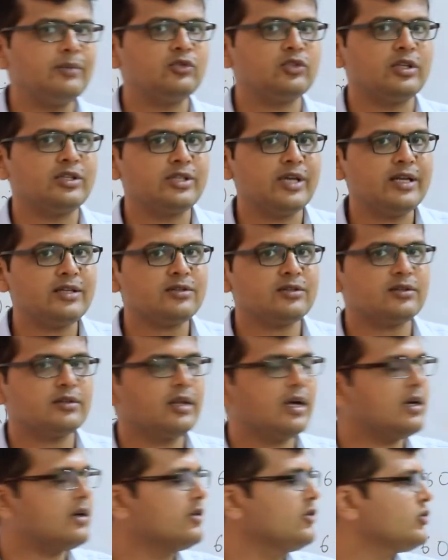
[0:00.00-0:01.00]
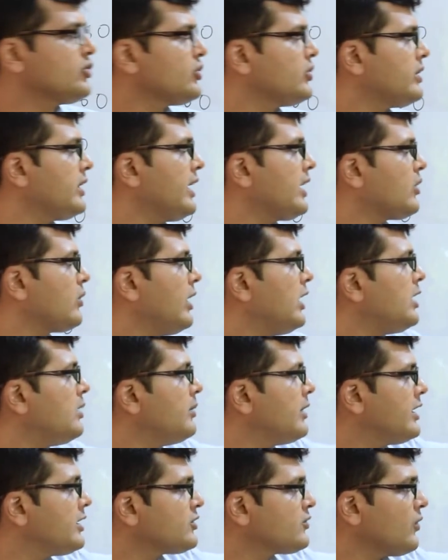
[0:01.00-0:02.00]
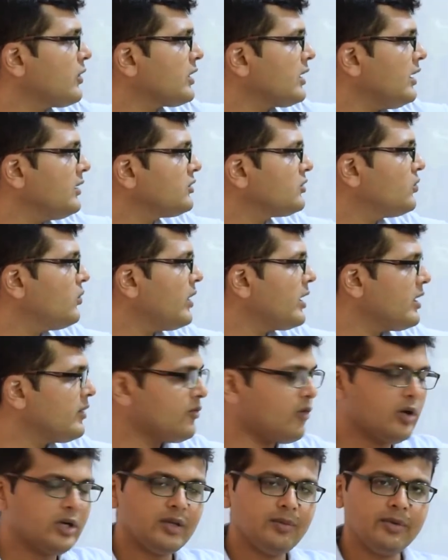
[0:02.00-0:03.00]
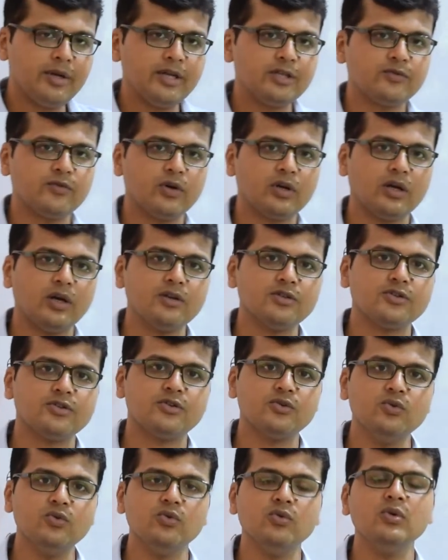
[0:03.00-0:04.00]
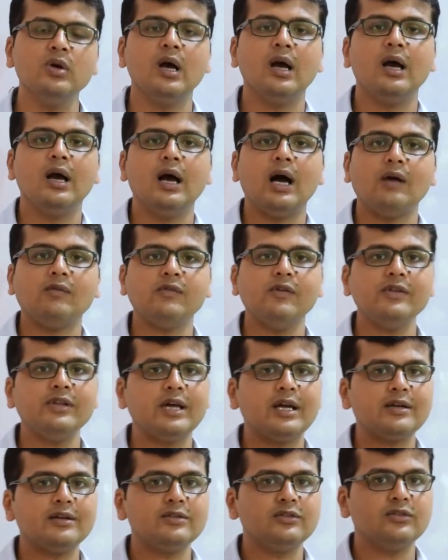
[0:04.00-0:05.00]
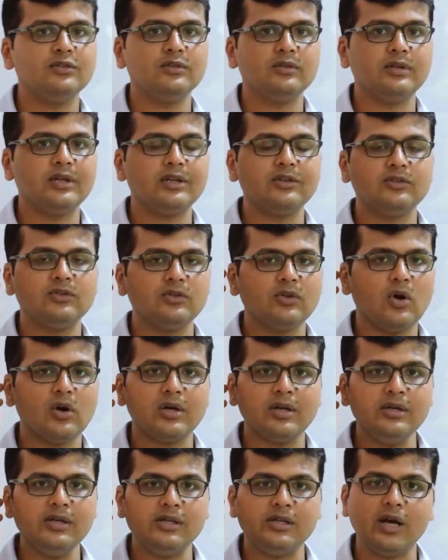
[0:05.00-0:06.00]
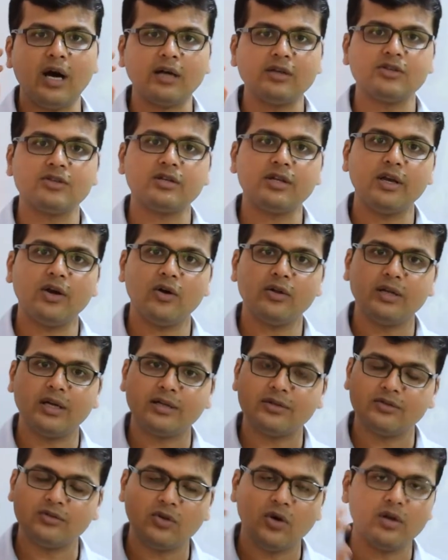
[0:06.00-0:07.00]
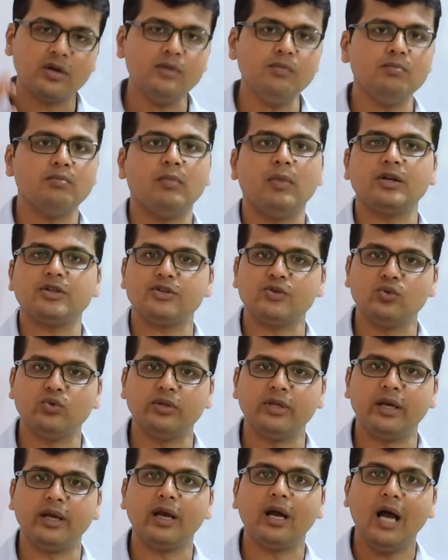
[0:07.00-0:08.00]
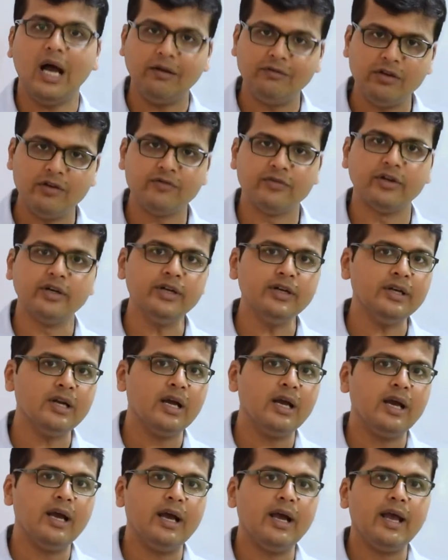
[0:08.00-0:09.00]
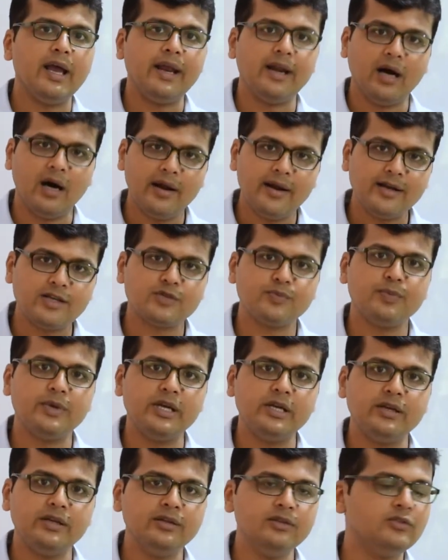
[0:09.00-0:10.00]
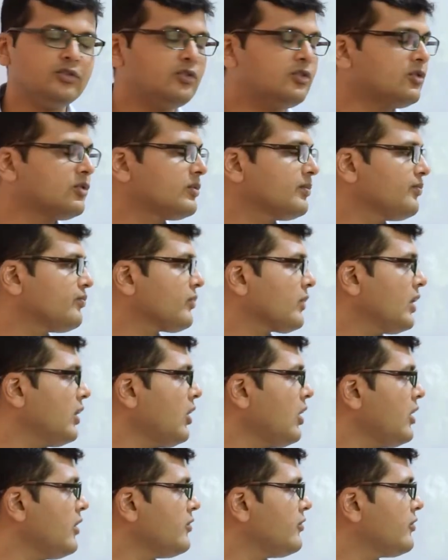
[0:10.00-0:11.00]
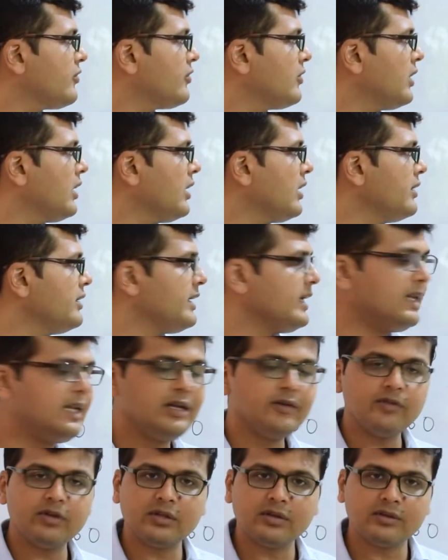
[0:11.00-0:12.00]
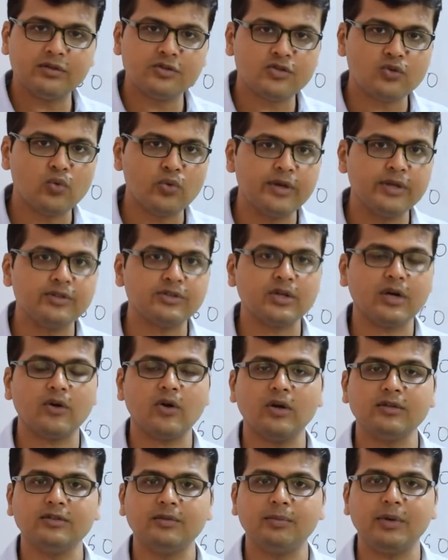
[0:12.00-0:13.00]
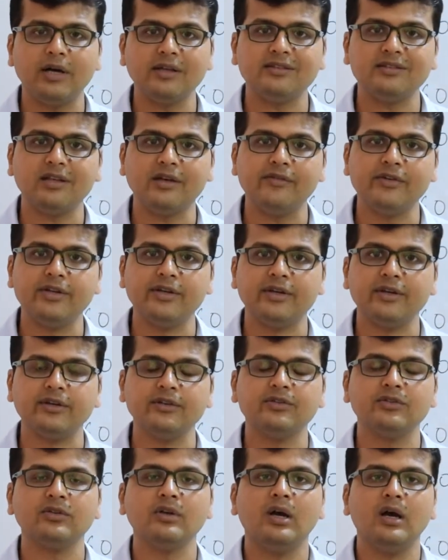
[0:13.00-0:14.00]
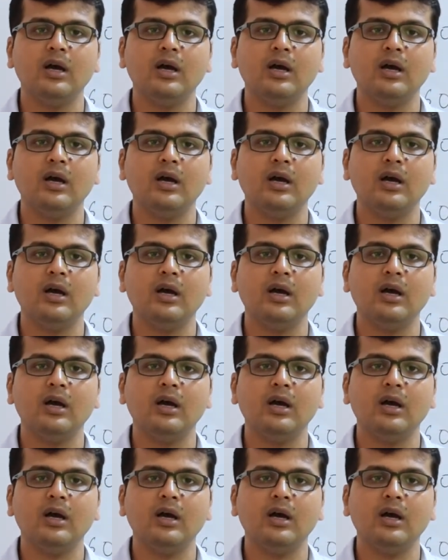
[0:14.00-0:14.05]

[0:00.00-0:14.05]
suggests that you should take 20 minutes for task 1 and 40 minutes for task 2. However, there is not a yardstick, or that is not a must-do thing. However, in our experience of dealing with students across the past 7 years,